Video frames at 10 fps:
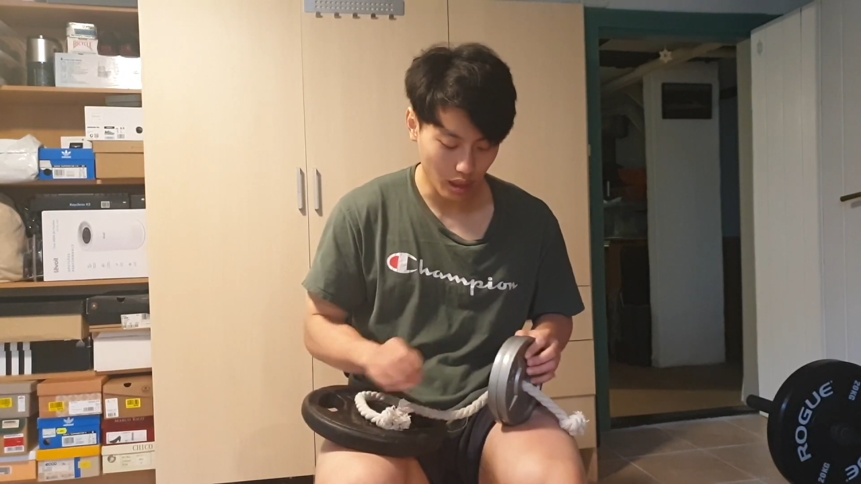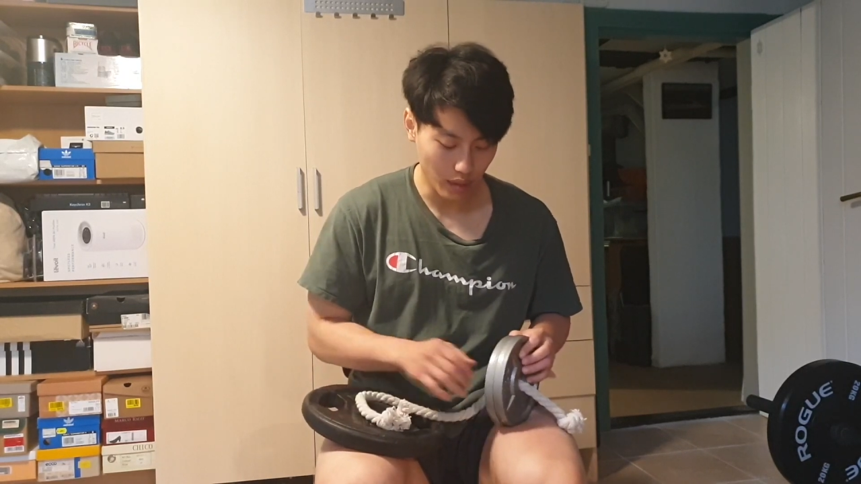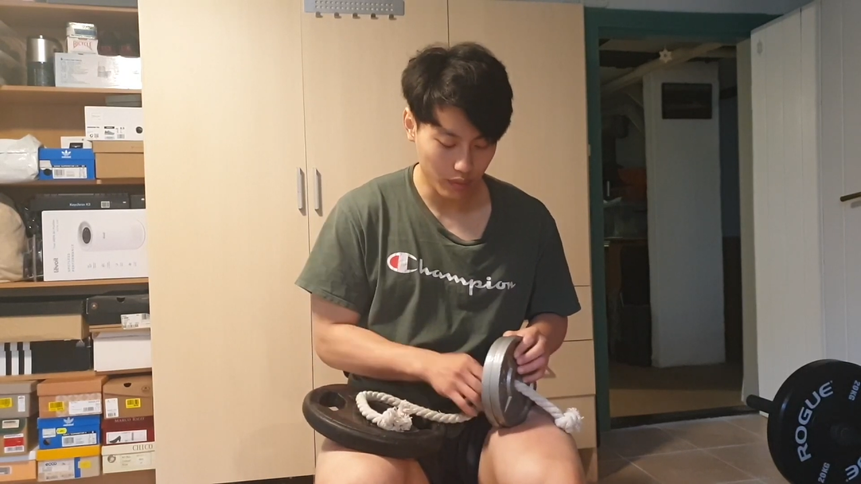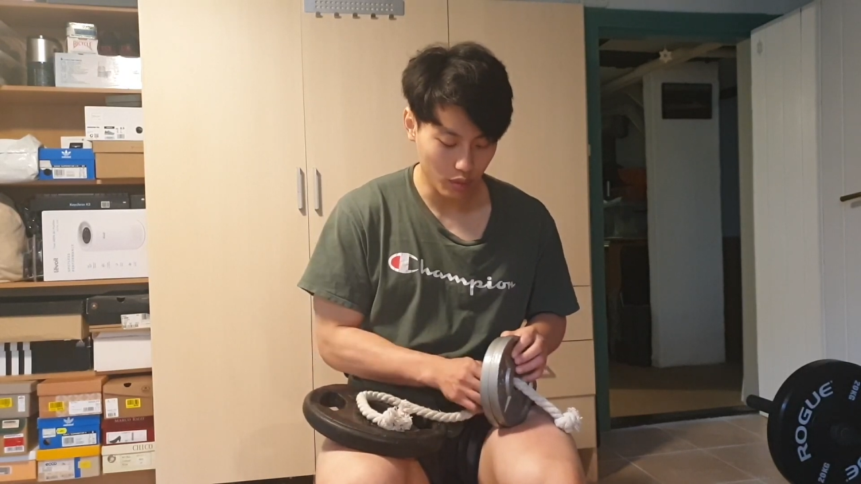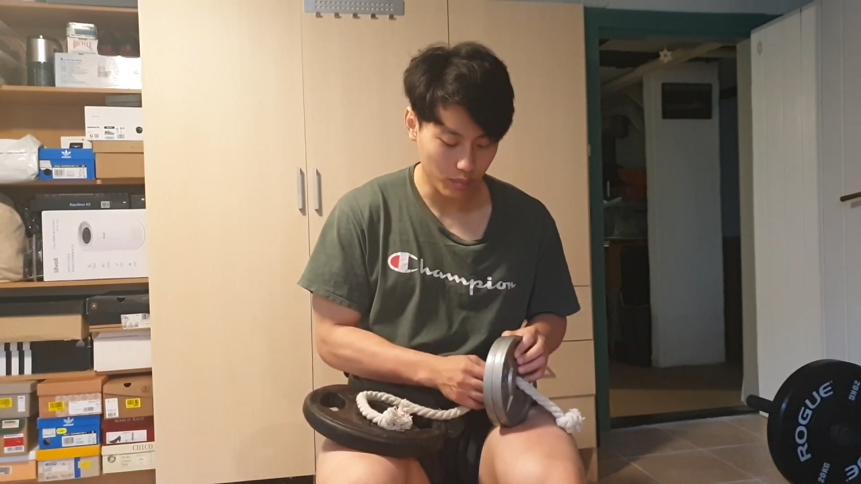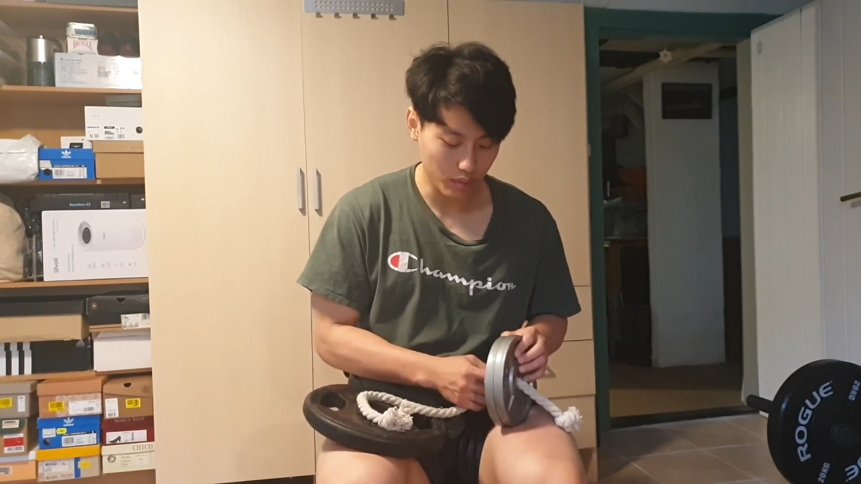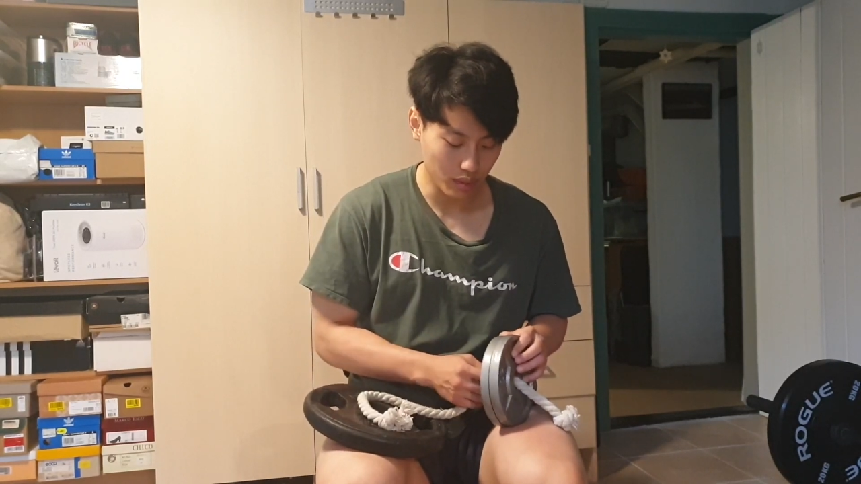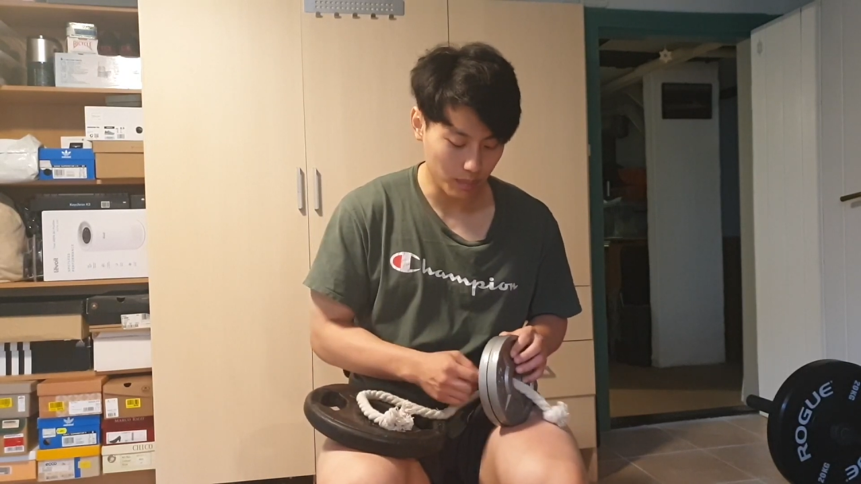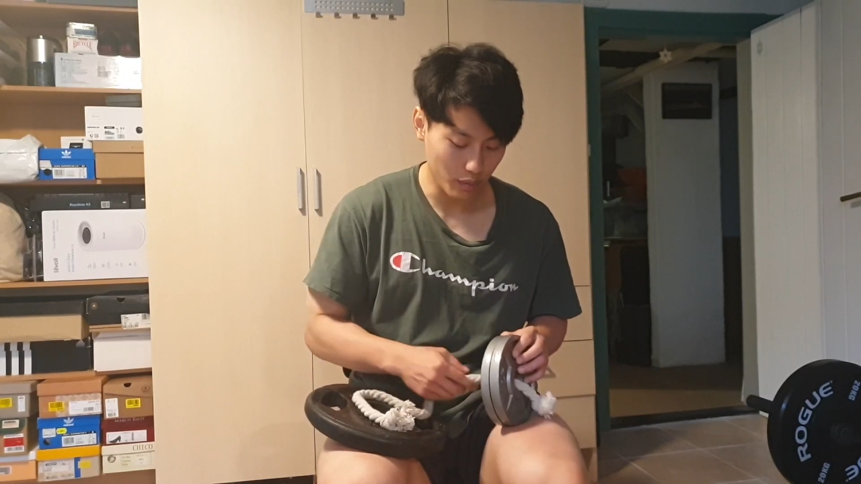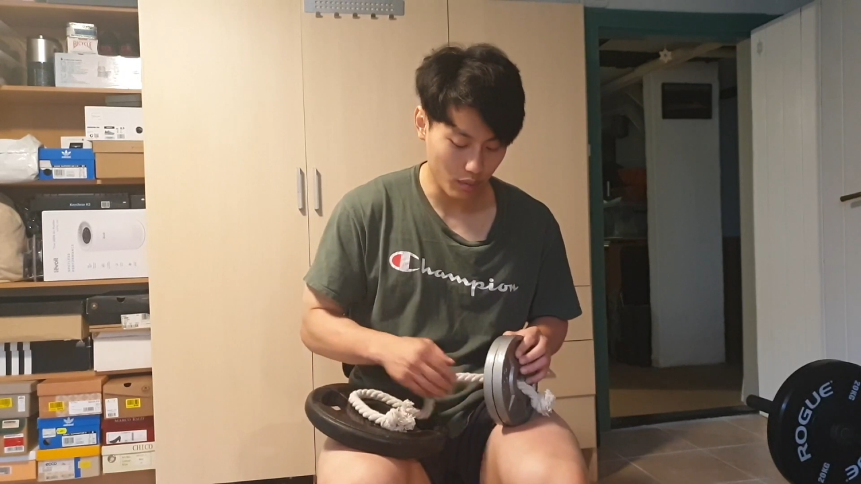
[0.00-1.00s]
after you put
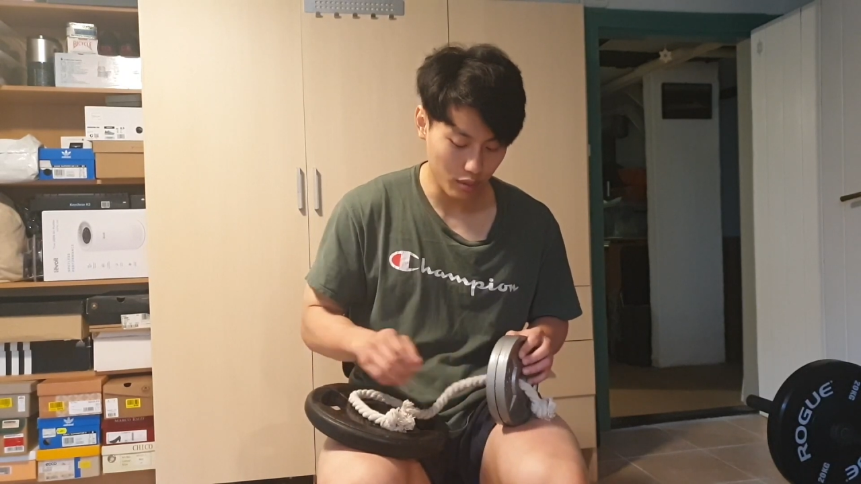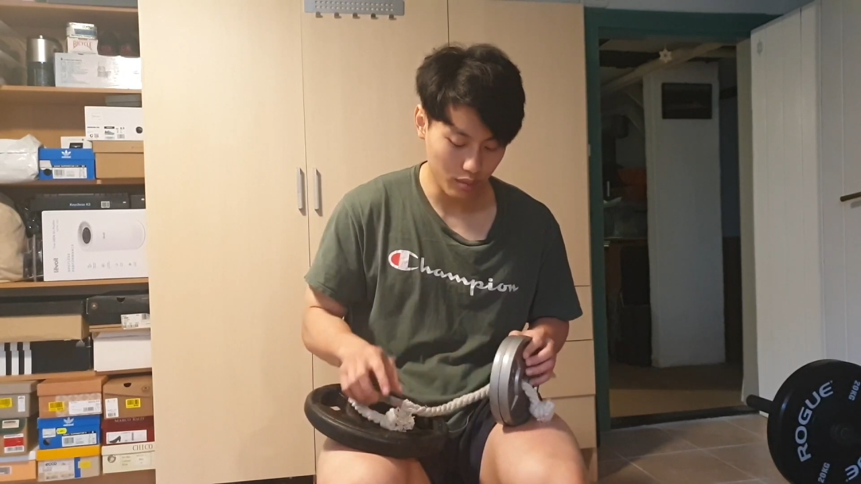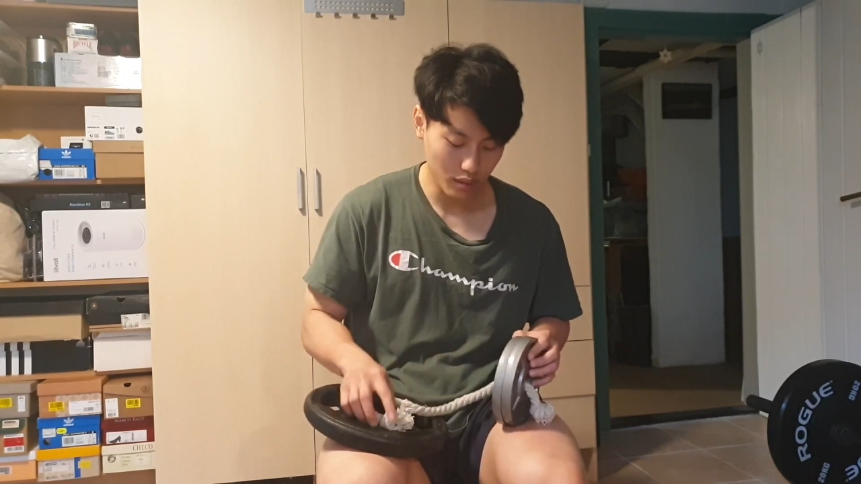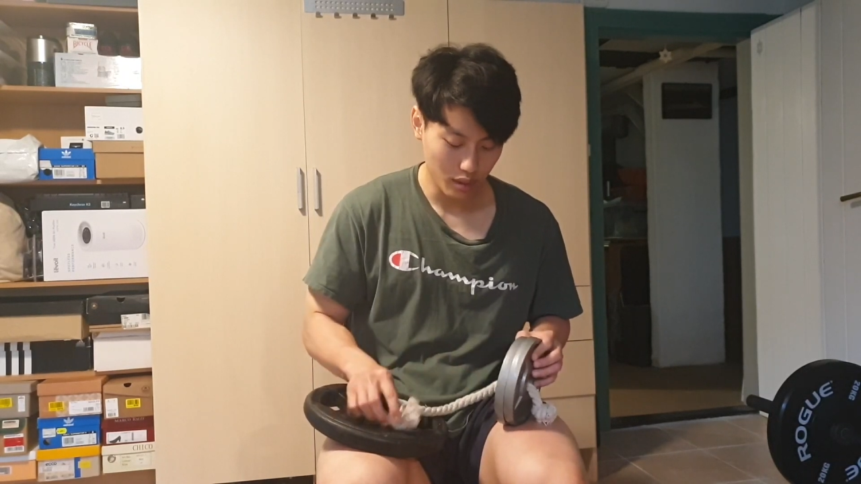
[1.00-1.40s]
them through.